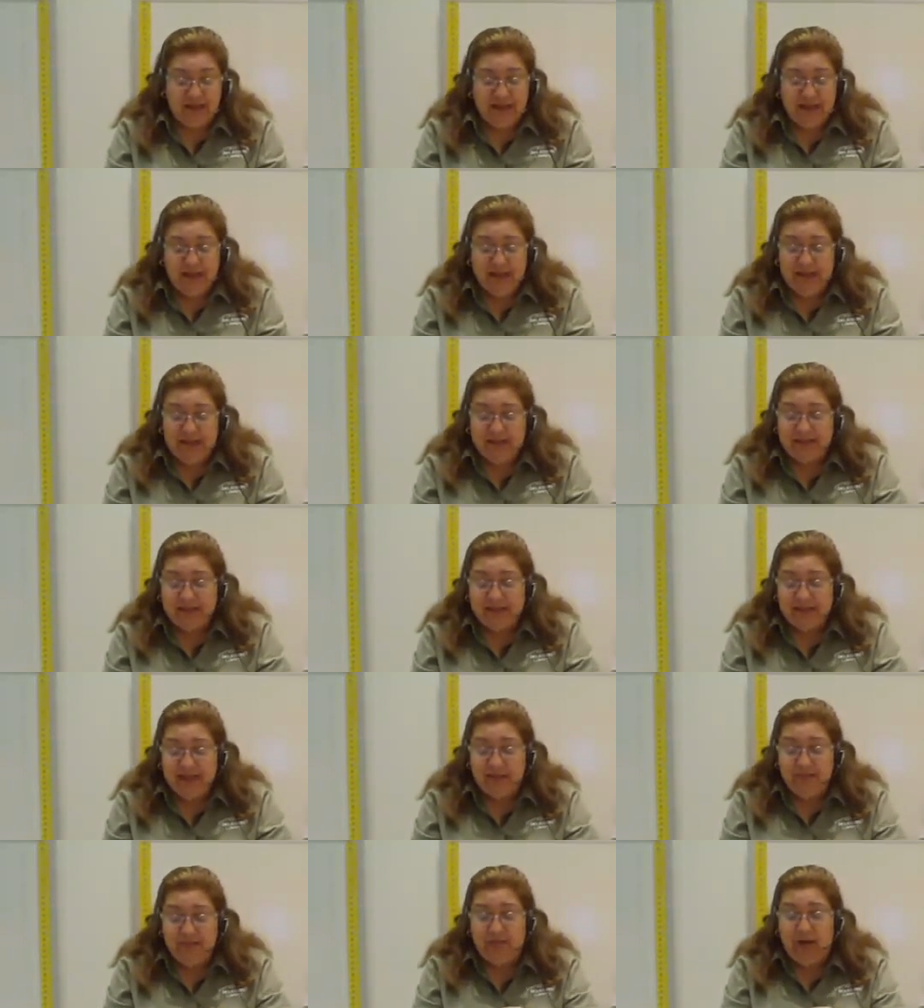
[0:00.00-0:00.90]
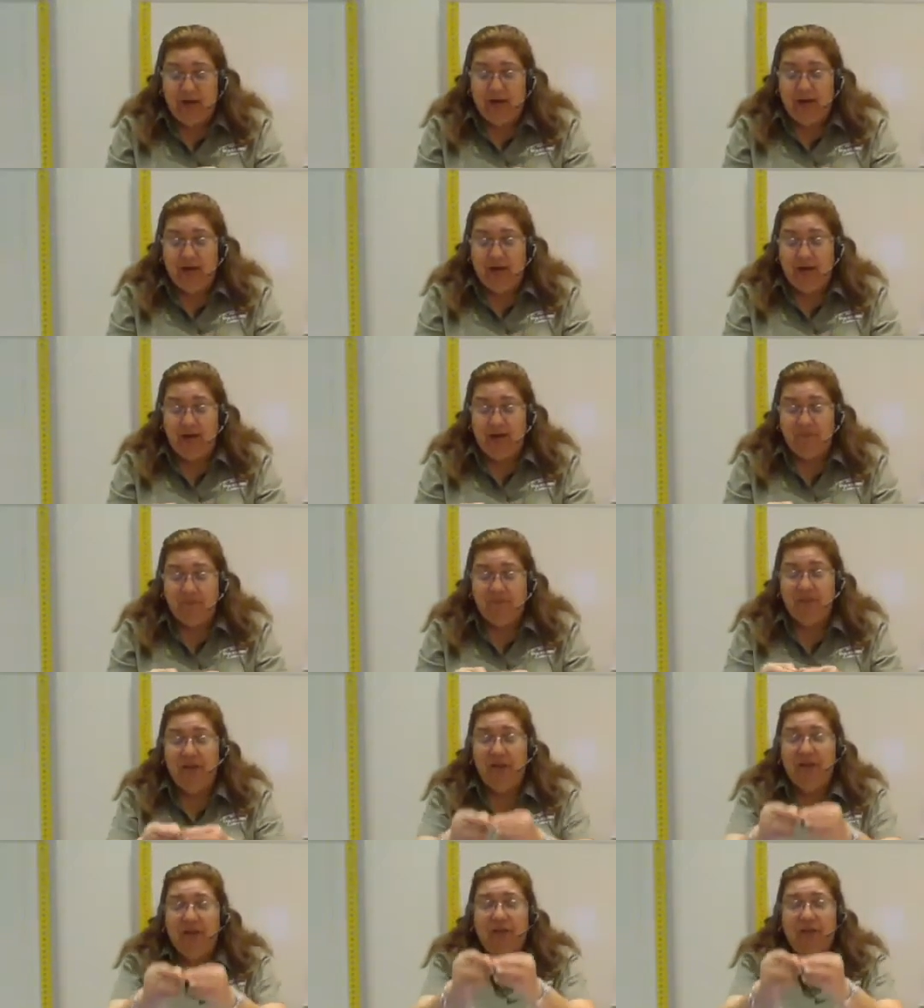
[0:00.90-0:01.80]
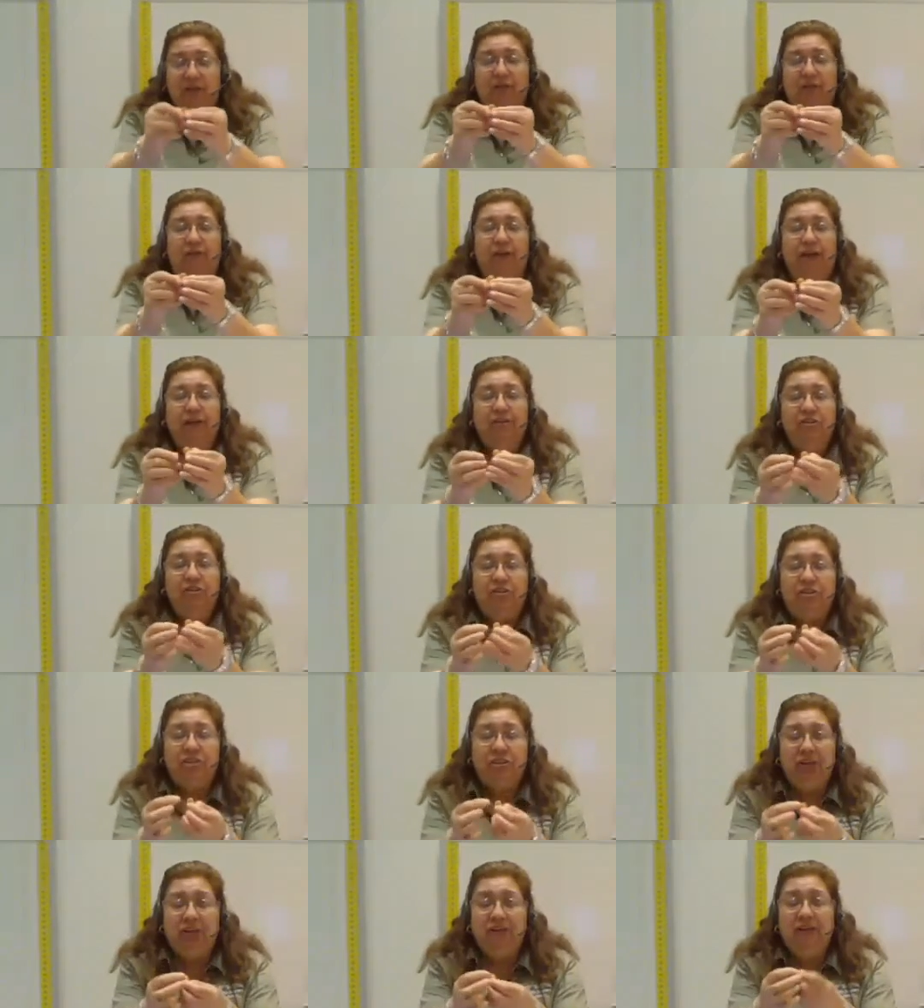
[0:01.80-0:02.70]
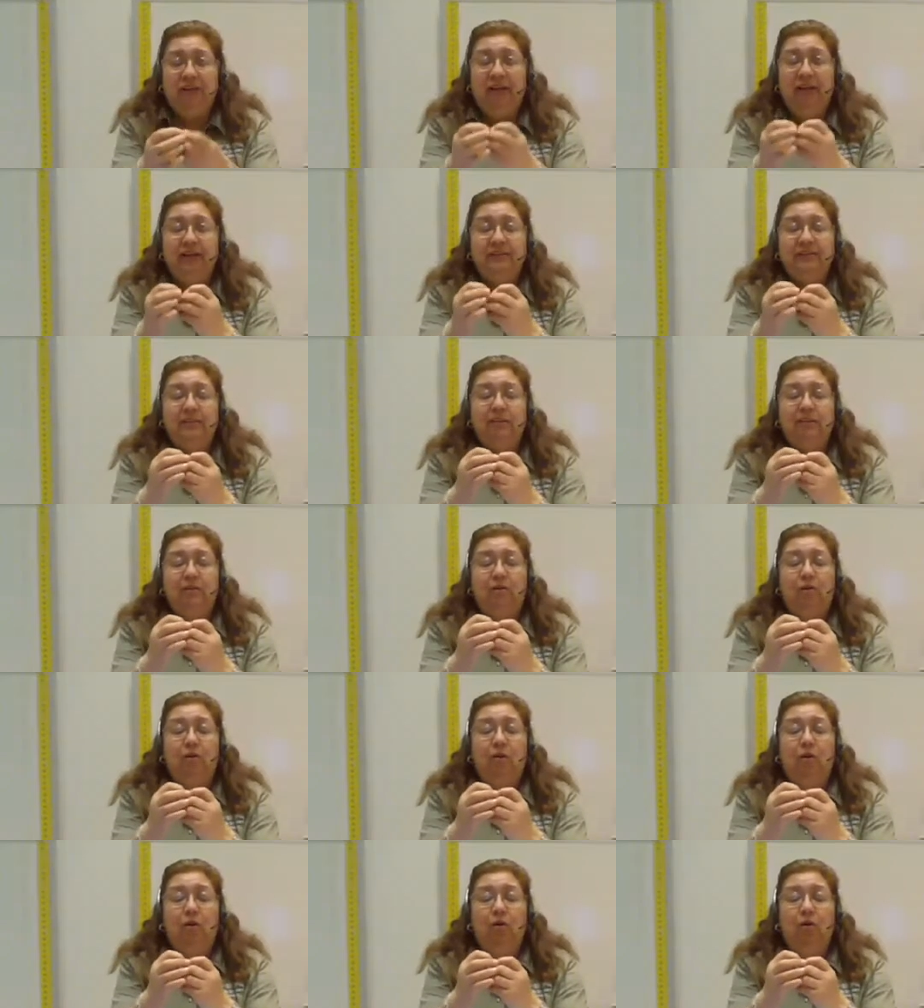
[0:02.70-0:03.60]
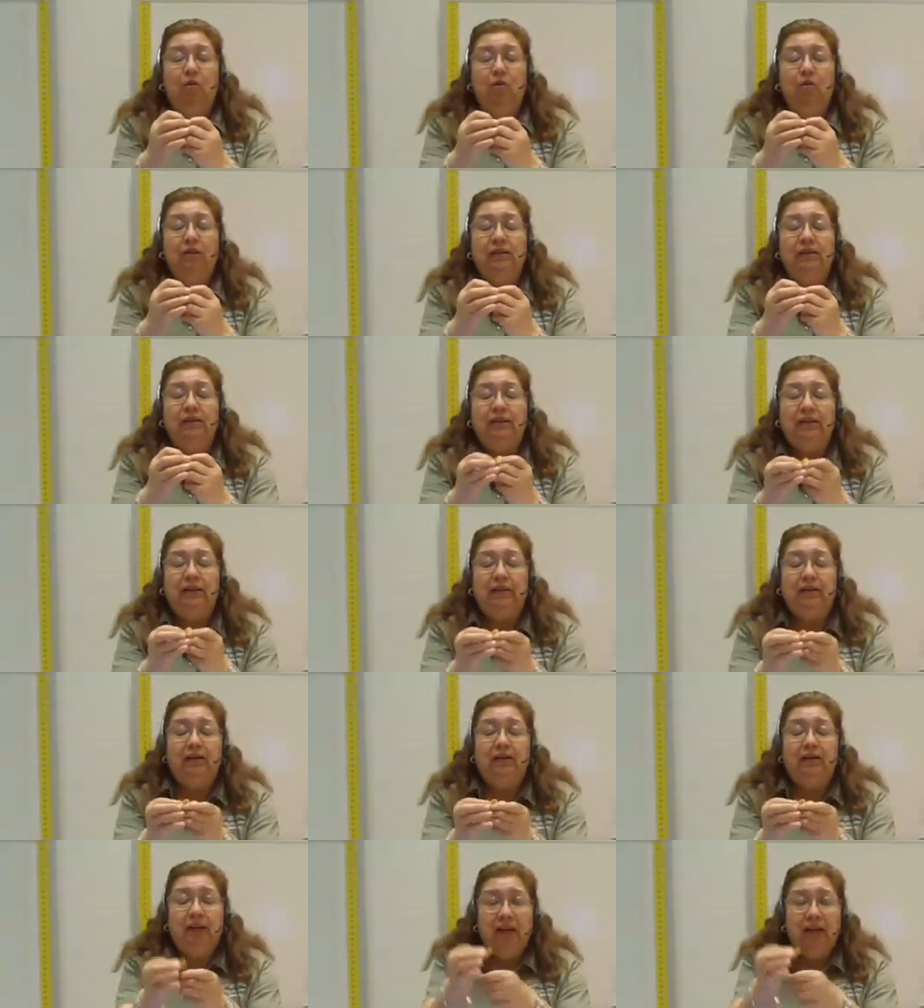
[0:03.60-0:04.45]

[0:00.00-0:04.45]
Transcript: And sometimes you find a shell that has a little hole in there.